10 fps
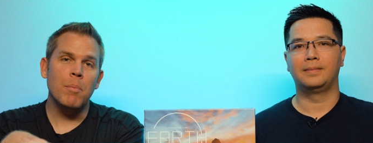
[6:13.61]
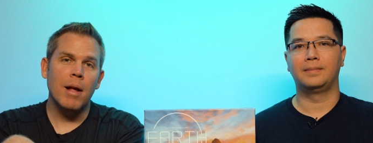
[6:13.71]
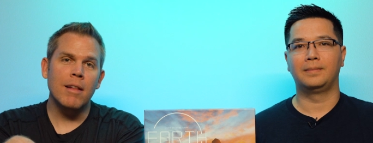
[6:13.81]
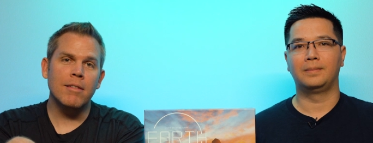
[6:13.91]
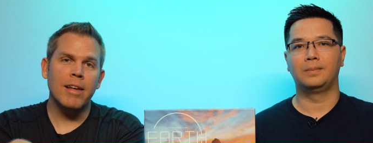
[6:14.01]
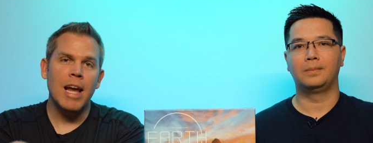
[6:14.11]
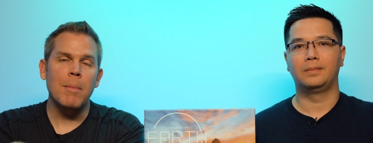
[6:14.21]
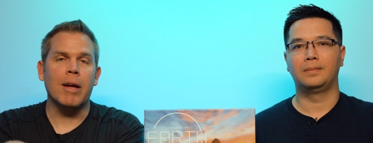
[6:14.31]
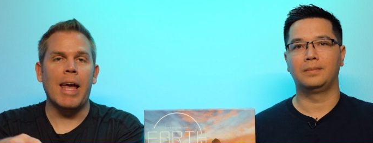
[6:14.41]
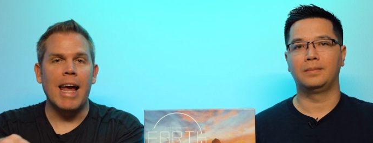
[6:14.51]
Speaker 1: you play this game,
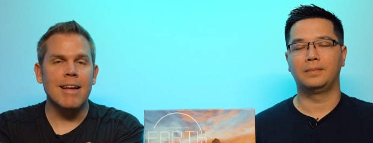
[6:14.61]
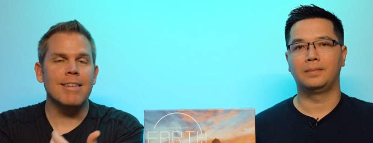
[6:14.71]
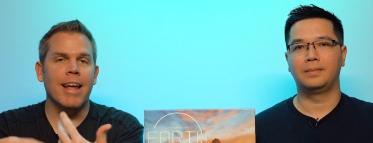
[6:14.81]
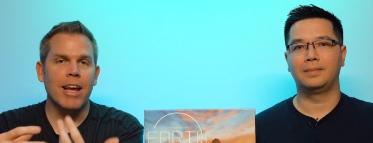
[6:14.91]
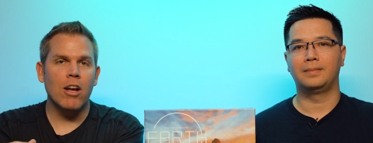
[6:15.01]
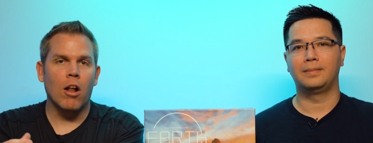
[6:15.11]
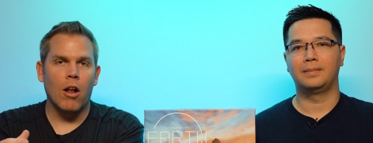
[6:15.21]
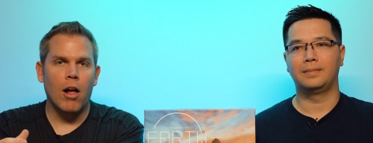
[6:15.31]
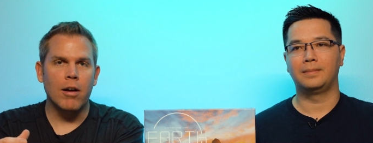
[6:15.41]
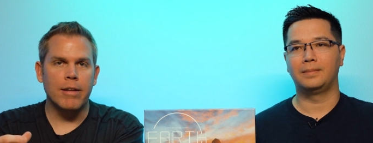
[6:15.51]
it can take a
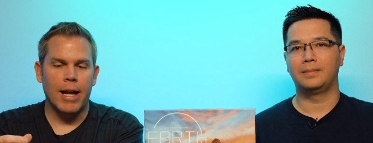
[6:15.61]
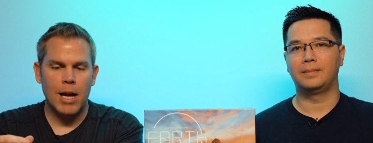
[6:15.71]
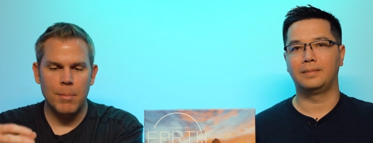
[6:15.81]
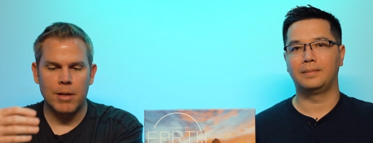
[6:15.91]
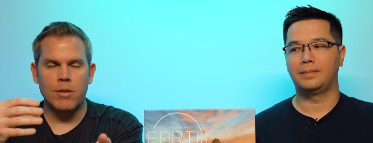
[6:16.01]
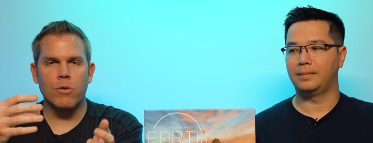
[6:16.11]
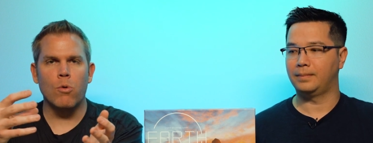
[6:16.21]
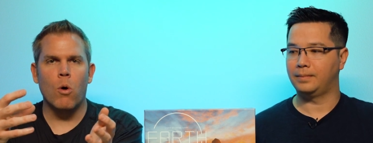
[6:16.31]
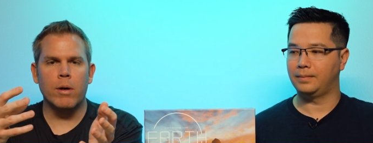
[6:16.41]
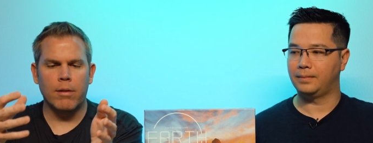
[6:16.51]
long time because you're
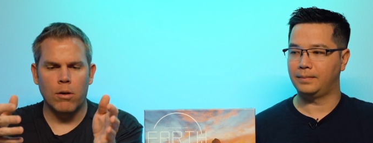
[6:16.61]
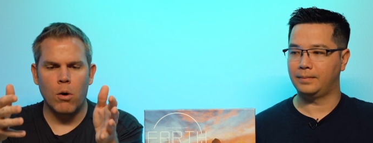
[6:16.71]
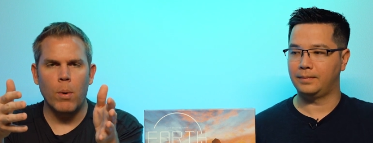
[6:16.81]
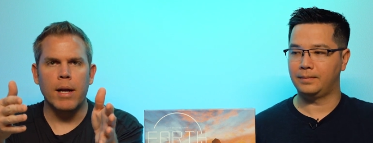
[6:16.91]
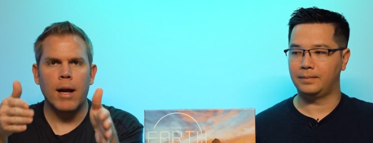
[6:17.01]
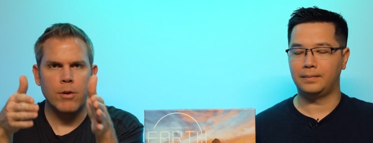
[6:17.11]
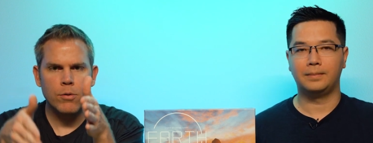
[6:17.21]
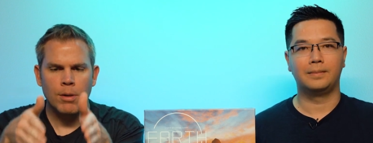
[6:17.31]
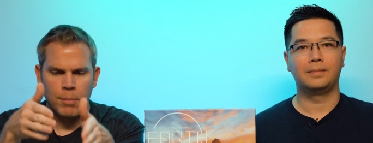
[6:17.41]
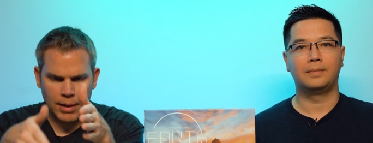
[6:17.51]
always like, oh wait, I do
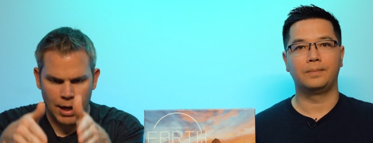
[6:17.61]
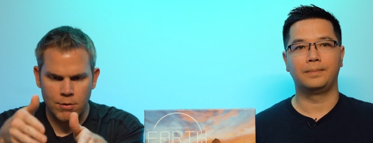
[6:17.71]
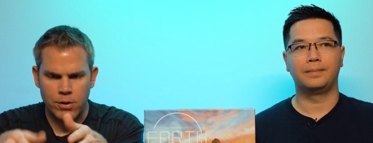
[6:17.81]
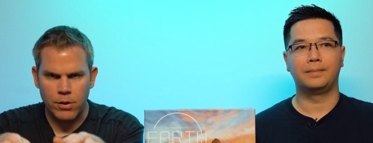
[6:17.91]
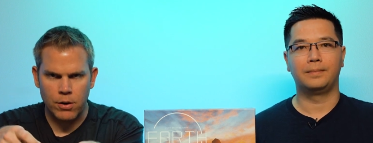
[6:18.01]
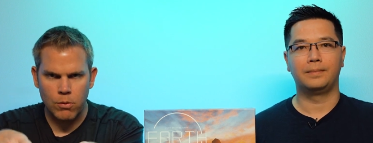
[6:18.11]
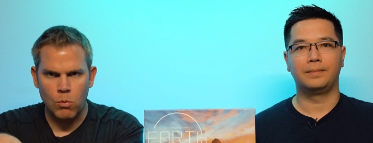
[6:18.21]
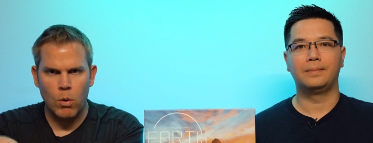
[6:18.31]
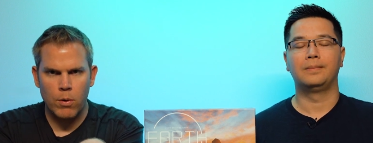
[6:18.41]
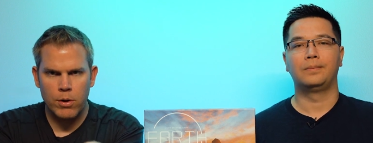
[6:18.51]
something every turn.
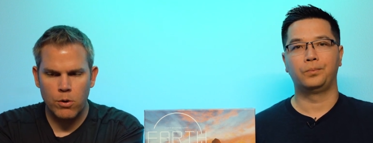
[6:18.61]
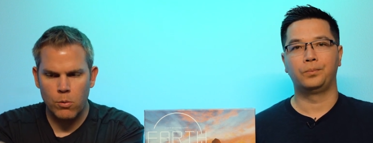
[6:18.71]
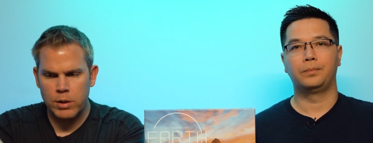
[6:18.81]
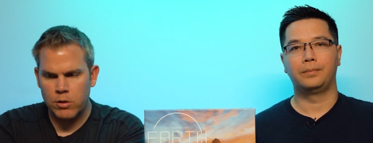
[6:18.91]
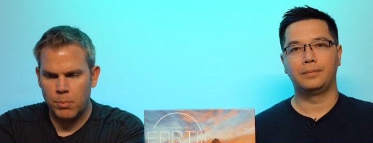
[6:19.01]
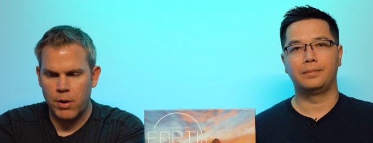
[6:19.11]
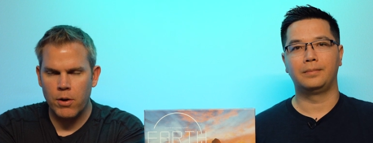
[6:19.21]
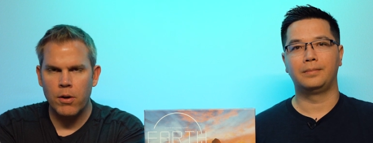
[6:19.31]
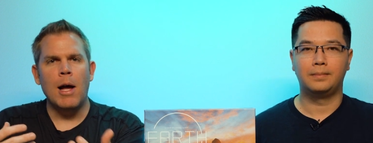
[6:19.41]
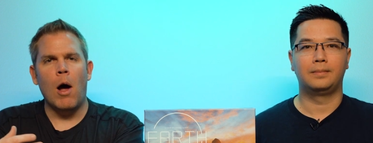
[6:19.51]
What do I do? Which is
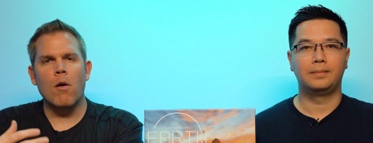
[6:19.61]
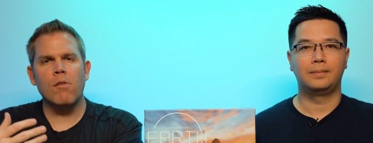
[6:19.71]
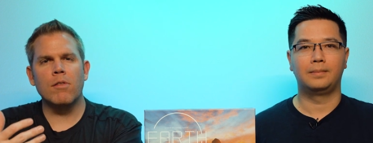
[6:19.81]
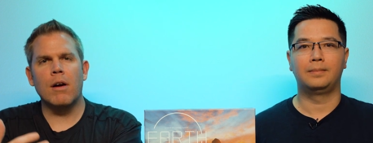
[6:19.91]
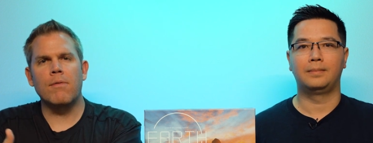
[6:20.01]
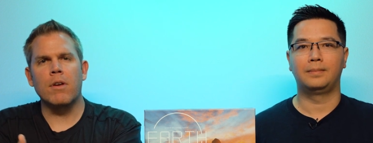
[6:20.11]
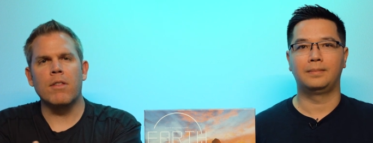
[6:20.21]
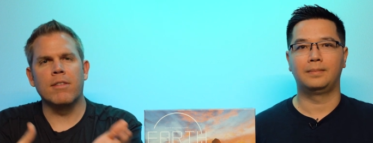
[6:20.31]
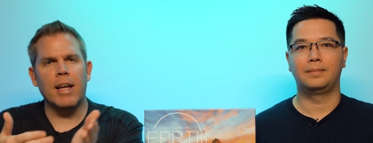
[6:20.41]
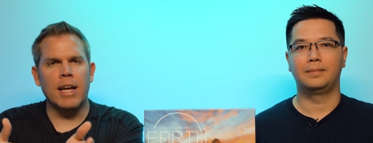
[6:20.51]
better? However, I feel the
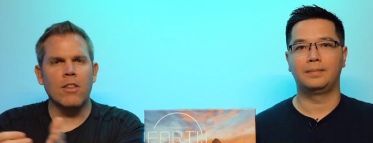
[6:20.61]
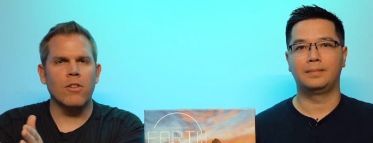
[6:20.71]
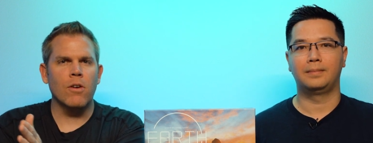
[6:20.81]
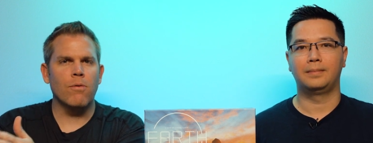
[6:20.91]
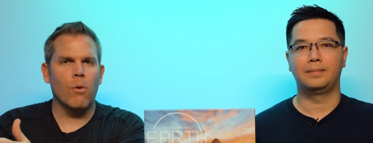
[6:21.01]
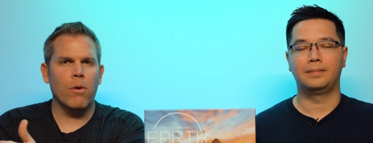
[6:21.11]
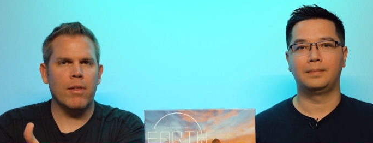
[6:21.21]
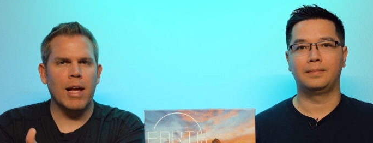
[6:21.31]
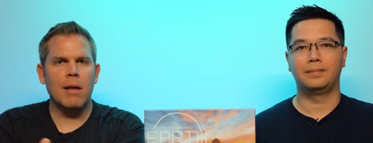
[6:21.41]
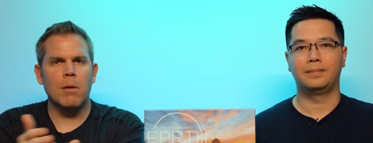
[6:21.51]
second, third, fourth
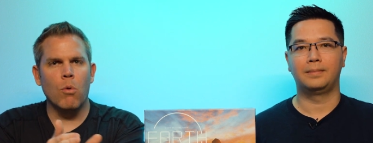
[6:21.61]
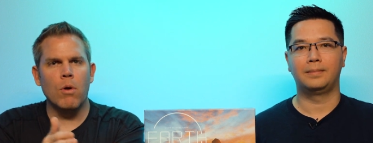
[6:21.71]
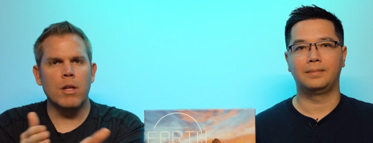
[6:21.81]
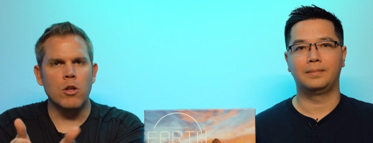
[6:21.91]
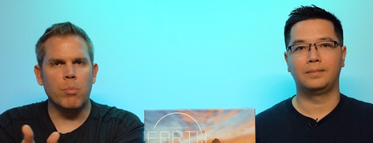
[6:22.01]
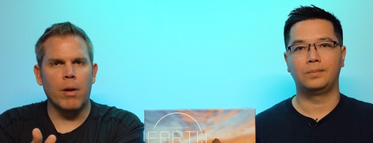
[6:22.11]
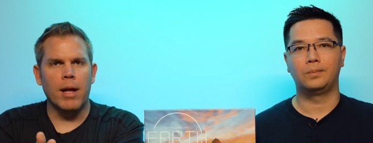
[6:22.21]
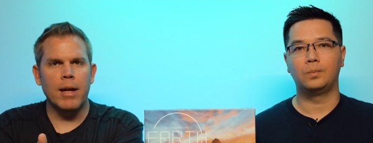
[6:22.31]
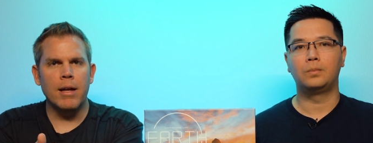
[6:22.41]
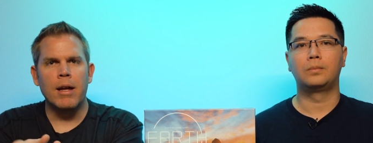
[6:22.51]
game, the more that you play
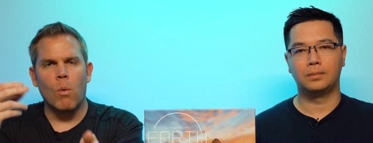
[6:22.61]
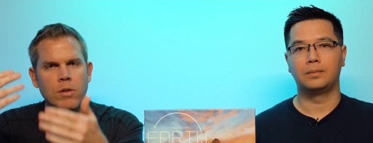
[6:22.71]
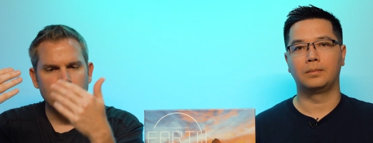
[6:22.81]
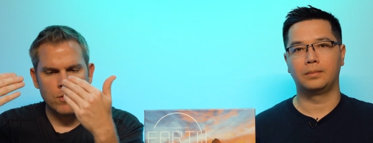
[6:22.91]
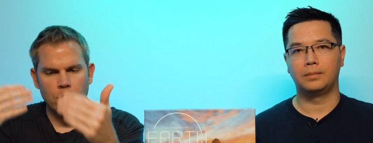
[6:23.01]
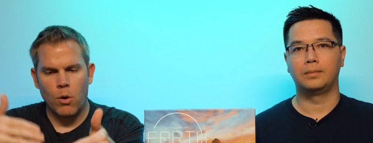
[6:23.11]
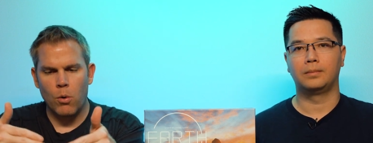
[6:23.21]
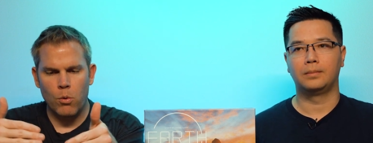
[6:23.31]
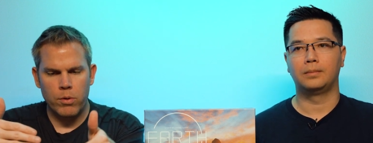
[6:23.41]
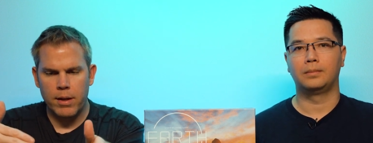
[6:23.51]
it, once you know
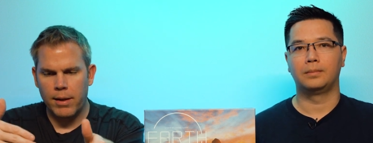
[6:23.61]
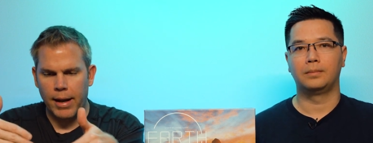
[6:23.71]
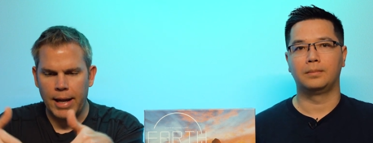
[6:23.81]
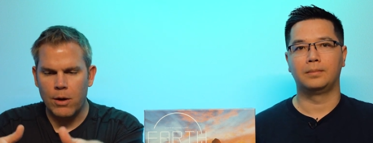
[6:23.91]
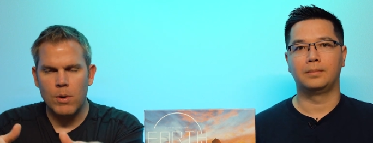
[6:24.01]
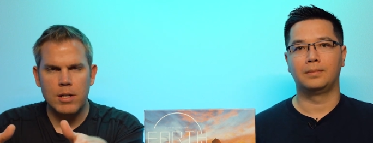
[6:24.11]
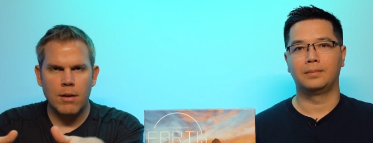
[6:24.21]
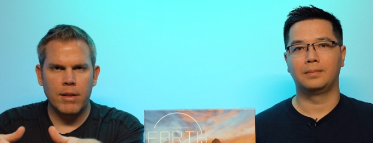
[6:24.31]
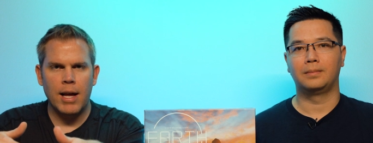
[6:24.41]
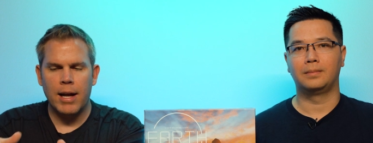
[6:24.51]
the language of
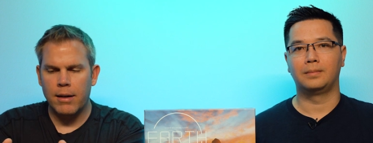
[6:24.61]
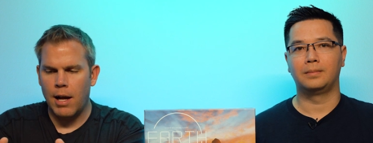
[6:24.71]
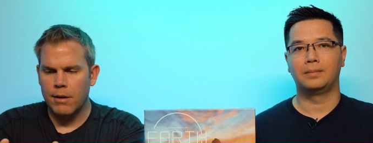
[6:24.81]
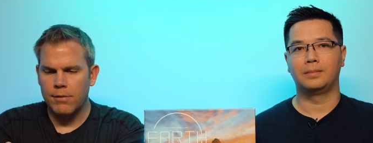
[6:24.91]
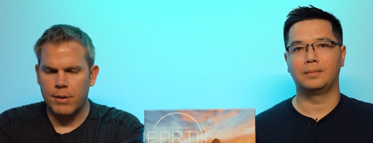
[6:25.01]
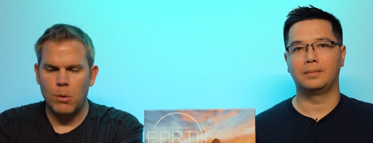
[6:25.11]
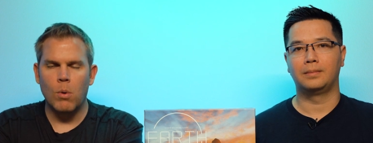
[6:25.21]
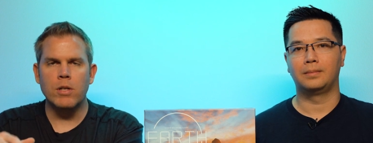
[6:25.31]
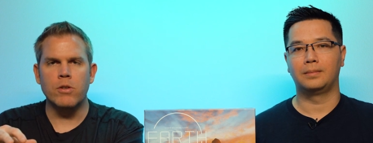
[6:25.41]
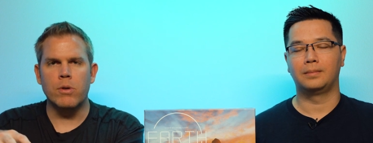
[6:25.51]
the iconography,
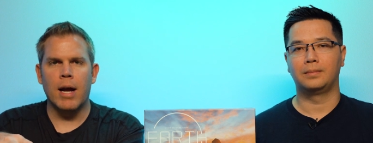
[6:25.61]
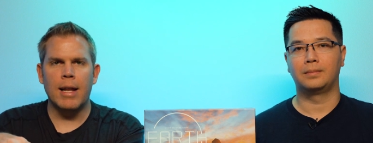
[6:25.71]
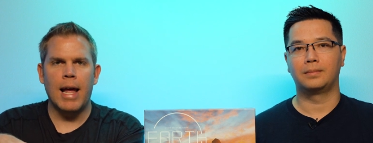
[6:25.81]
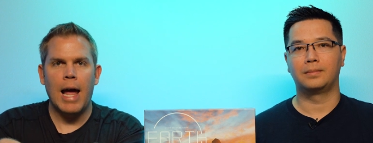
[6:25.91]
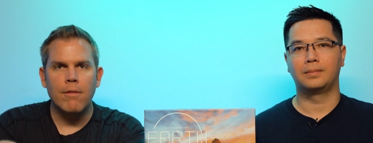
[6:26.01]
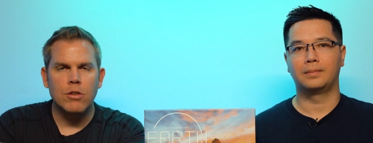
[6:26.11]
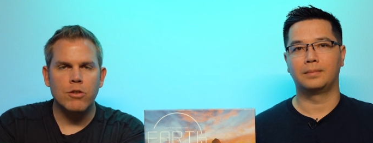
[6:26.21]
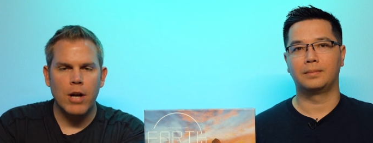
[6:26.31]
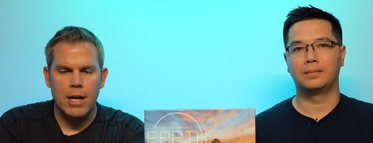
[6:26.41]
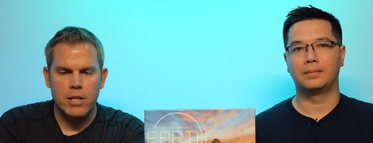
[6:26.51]
once you kind of have a
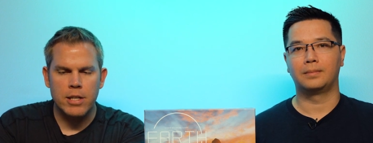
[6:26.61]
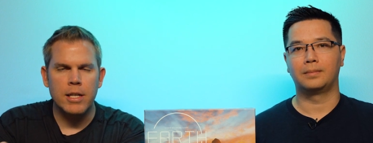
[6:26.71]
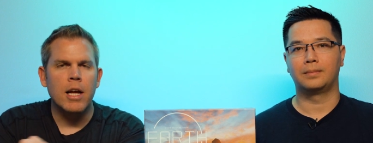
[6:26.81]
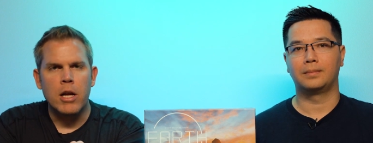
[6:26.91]
strategy,